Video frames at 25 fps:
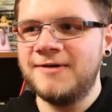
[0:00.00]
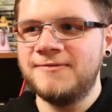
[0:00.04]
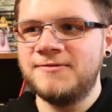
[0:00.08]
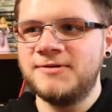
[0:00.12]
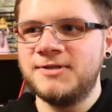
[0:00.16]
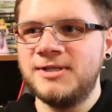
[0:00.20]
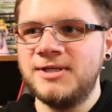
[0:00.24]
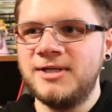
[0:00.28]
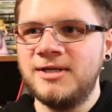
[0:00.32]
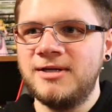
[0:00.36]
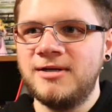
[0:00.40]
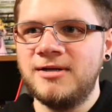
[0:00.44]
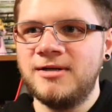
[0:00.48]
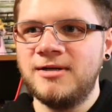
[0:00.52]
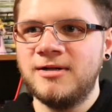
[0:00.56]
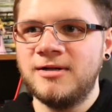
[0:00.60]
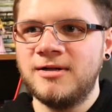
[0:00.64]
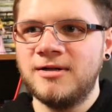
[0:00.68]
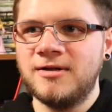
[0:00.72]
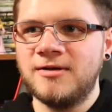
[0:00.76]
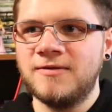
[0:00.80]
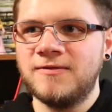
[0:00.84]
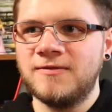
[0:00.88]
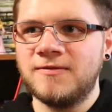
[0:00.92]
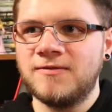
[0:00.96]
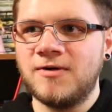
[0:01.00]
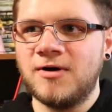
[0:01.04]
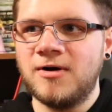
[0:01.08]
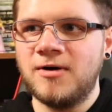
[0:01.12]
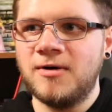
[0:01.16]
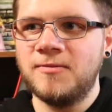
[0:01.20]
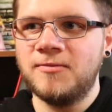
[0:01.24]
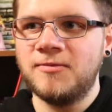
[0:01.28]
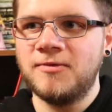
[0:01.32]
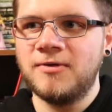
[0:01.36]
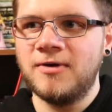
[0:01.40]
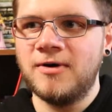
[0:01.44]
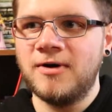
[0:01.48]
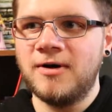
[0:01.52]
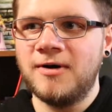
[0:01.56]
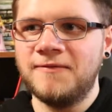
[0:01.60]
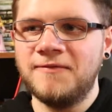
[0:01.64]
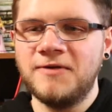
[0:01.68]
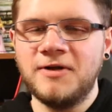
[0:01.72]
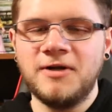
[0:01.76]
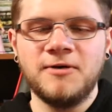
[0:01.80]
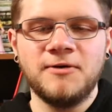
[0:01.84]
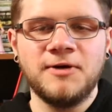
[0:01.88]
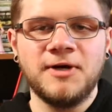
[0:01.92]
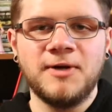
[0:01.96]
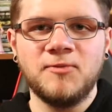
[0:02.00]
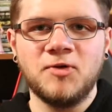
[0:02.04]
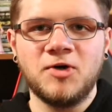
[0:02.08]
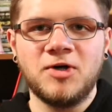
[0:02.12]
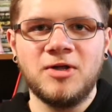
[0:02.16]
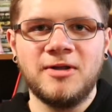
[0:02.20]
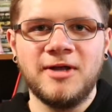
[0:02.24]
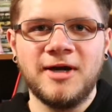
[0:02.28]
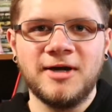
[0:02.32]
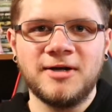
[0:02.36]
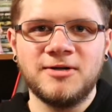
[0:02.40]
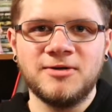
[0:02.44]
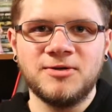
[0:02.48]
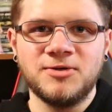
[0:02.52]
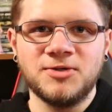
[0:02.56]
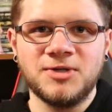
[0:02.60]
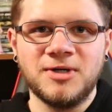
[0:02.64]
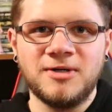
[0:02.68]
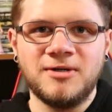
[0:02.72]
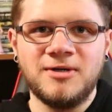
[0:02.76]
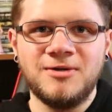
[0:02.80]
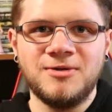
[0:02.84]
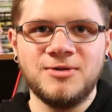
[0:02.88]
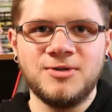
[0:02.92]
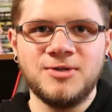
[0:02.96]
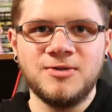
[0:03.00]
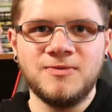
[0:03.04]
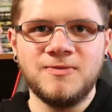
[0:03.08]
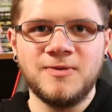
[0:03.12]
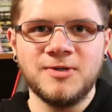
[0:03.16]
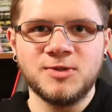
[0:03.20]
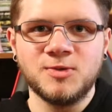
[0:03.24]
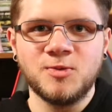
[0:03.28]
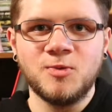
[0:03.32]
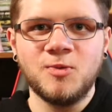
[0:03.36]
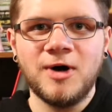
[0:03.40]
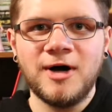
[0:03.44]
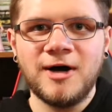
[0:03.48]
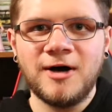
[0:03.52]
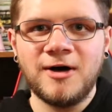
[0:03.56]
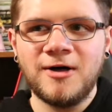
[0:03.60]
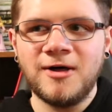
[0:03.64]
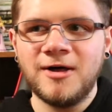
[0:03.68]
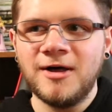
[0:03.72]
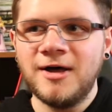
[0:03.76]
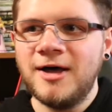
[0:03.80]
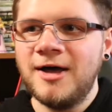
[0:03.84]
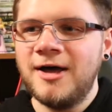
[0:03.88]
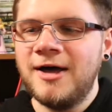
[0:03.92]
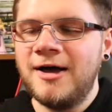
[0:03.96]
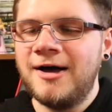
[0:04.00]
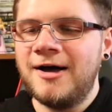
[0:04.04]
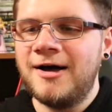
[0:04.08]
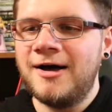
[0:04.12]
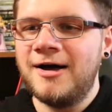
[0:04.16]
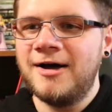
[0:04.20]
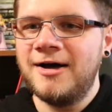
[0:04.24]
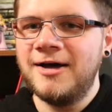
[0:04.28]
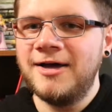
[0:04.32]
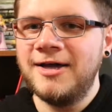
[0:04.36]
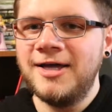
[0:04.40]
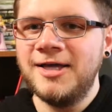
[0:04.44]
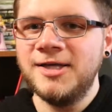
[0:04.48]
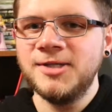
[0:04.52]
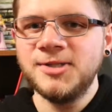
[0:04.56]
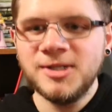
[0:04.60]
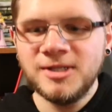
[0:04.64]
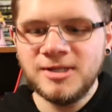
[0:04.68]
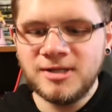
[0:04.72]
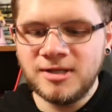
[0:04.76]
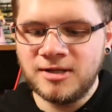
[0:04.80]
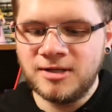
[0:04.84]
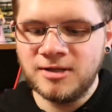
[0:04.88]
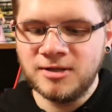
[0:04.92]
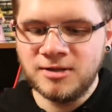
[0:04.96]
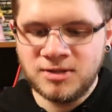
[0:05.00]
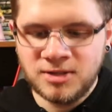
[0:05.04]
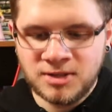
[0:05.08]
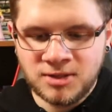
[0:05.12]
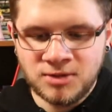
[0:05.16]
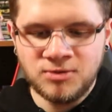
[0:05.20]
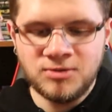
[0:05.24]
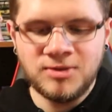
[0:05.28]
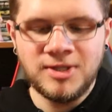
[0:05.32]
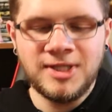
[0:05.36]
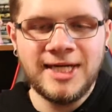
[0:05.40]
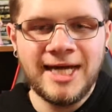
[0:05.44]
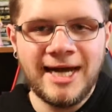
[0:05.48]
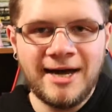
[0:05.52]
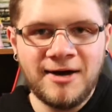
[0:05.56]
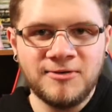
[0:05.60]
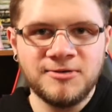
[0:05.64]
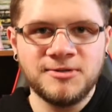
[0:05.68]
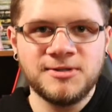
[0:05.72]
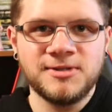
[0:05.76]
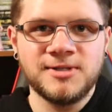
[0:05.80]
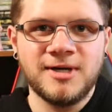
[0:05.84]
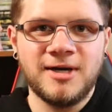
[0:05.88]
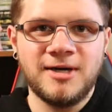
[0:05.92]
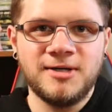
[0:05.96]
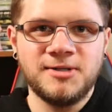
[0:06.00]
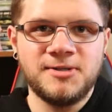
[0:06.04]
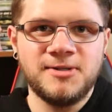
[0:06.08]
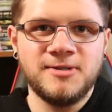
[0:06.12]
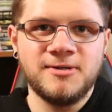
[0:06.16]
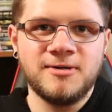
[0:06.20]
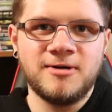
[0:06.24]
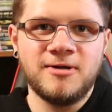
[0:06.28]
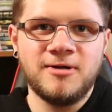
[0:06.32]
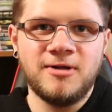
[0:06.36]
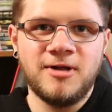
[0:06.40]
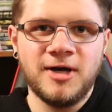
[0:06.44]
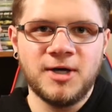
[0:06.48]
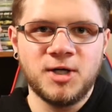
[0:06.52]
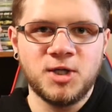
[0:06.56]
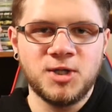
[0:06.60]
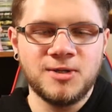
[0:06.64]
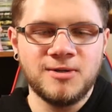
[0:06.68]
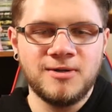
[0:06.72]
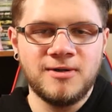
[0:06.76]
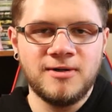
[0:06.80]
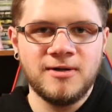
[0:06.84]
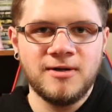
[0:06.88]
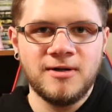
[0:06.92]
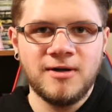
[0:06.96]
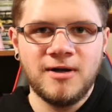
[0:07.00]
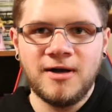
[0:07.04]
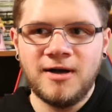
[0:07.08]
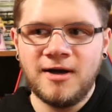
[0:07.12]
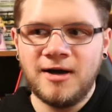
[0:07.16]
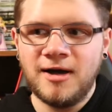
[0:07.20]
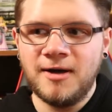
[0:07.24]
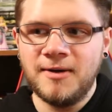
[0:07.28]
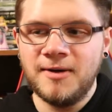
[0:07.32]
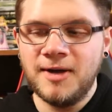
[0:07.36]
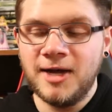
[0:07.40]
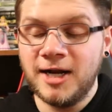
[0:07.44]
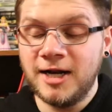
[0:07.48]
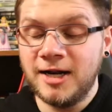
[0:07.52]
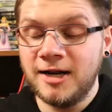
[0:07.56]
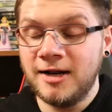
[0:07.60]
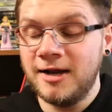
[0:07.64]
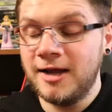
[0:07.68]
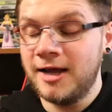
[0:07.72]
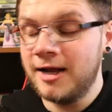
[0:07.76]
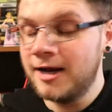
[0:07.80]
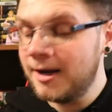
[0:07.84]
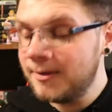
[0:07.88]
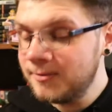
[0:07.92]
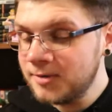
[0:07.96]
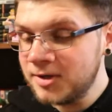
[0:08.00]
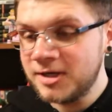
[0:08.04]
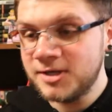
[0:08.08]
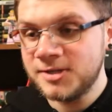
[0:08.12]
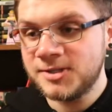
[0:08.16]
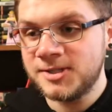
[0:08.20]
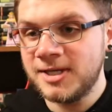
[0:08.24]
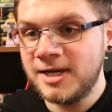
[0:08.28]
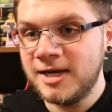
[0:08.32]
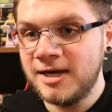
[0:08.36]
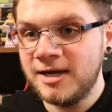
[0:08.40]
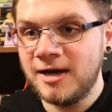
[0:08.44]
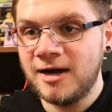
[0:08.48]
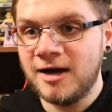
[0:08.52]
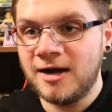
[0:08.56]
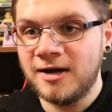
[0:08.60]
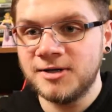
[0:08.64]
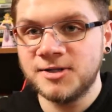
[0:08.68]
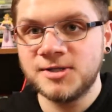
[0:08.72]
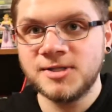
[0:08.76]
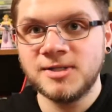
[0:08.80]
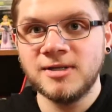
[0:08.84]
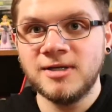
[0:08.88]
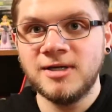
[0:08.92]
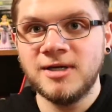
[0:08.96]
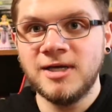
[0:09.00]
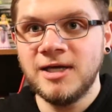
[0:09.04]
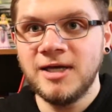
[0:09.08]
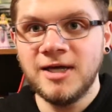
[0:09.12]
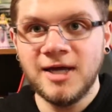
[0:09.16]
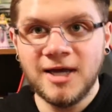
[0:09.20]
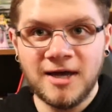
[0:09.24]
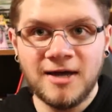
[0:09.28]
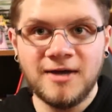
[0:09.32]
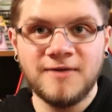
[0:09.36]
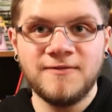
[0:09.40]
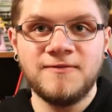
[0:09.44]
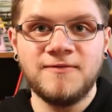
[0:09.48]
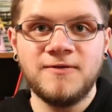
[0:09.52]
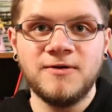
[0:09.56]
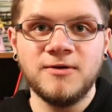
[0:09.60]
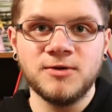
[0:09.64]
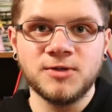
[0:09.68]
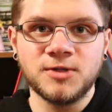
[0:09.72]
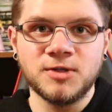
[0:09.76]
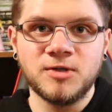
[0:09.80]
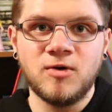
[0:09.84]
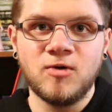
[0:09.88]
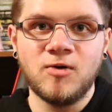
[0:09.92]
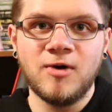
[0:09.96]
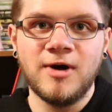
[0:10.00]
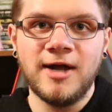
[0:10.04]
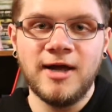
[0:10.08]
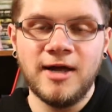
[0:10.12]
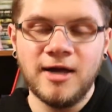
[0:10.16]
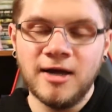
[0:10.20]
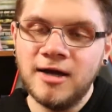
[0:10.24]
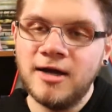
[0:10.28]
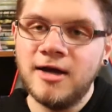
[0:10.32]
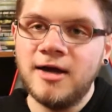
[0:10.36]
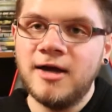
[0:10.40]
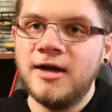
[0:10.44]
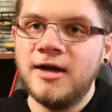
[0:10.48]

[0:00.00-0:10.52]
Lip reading: I've seen from video game collectors on YouTube as well. Is it good to downsize your collection? And I'm gonna say honestly, yeah, it feels great.